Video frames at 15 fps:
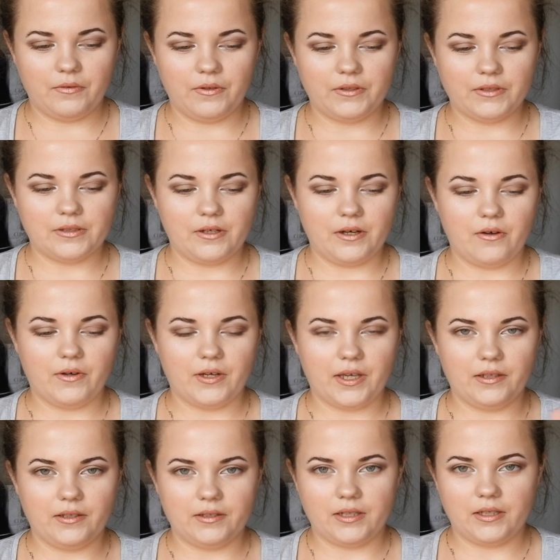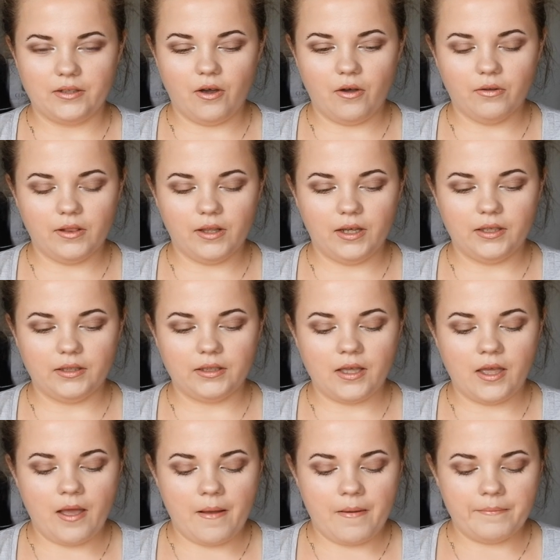few years ago again in that outlet,
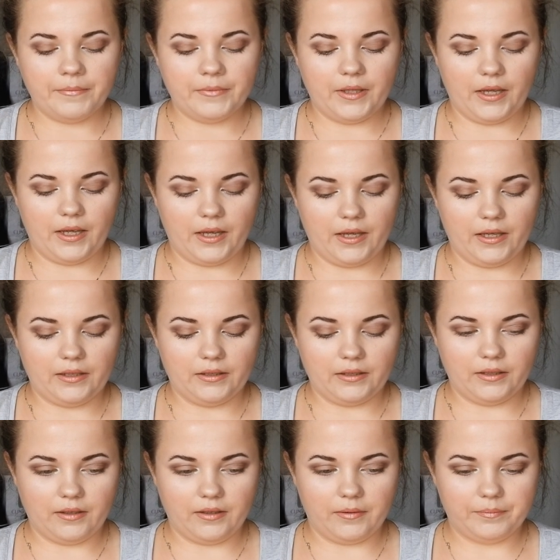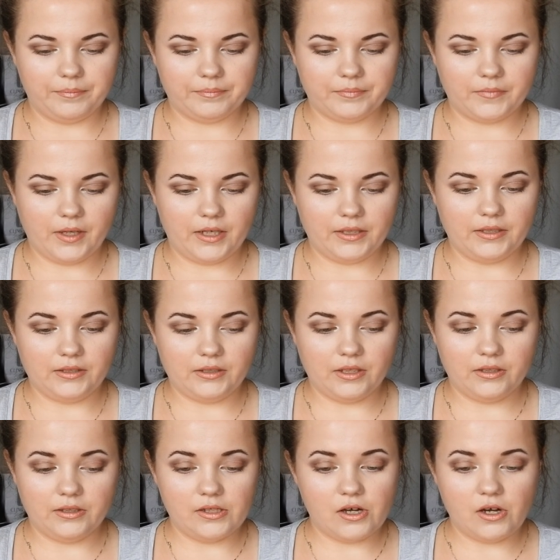and uh, I did
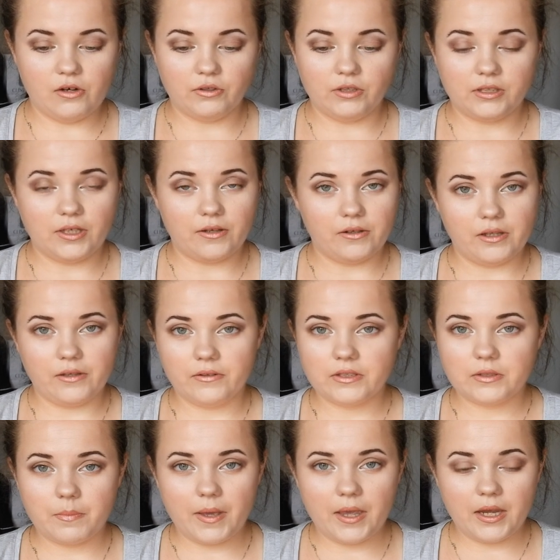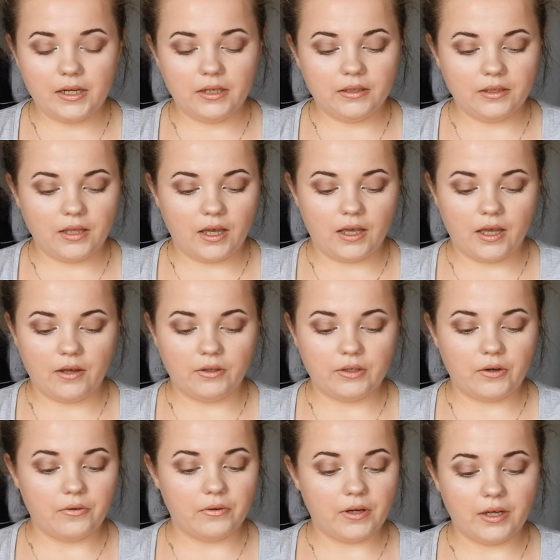not know that they were in Spain. I had
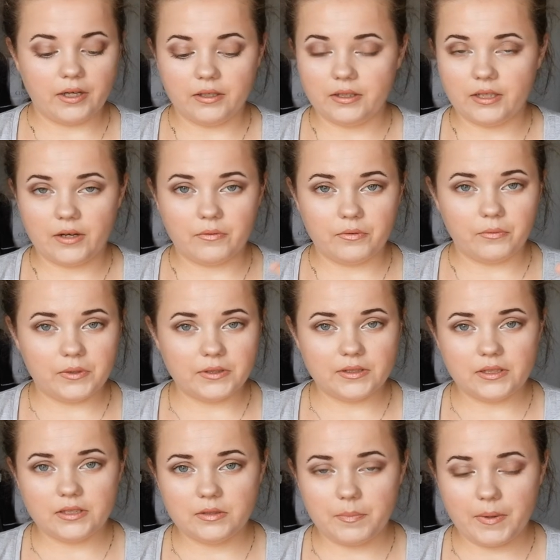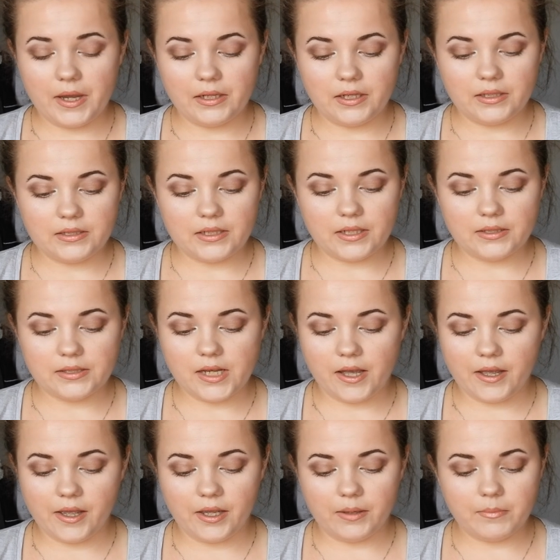no, I never visited Spain at that
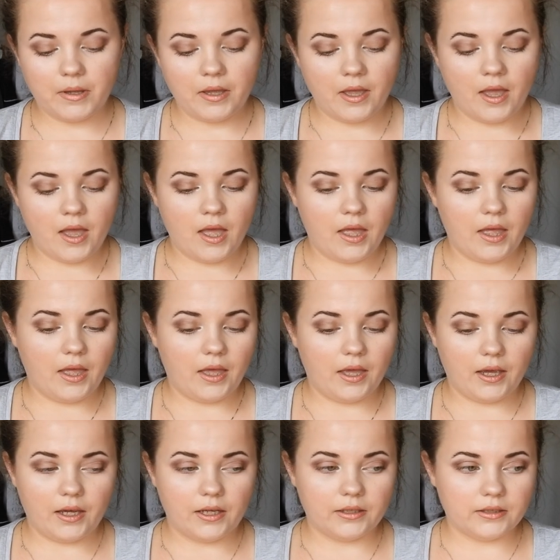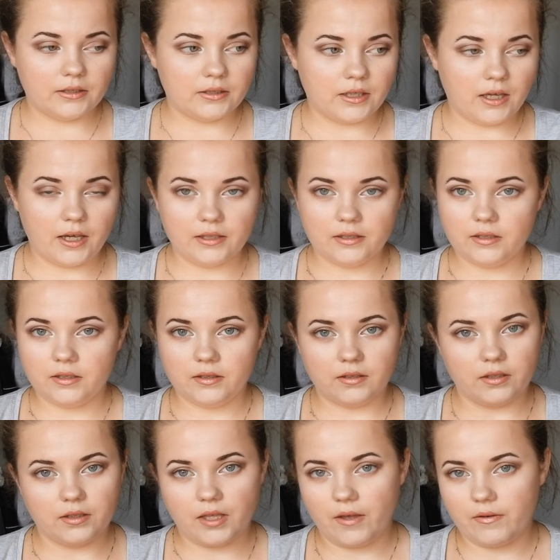time, and I did
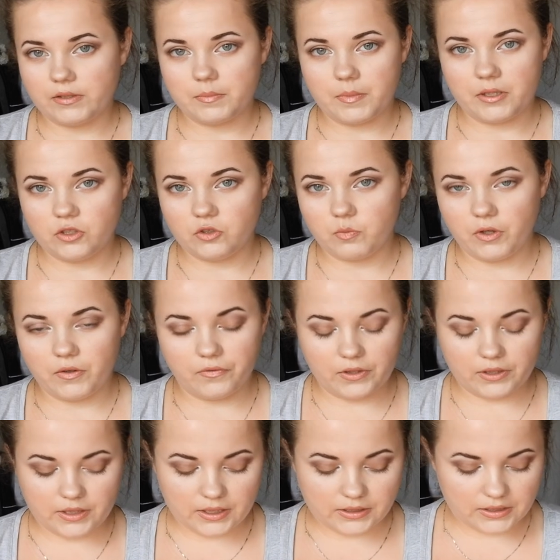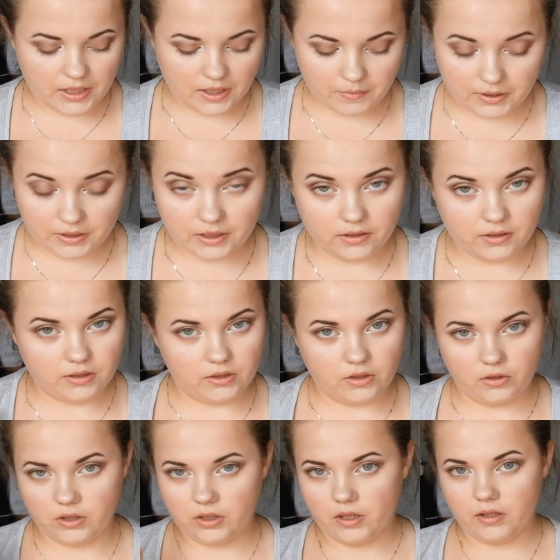not have a Spanish boyfriend at that time, and I did
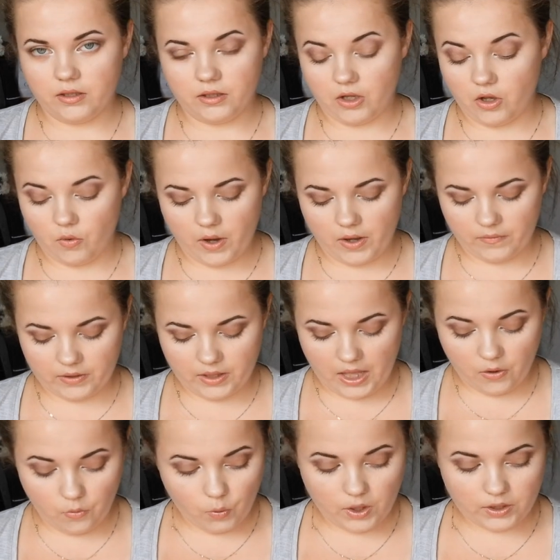not know I will have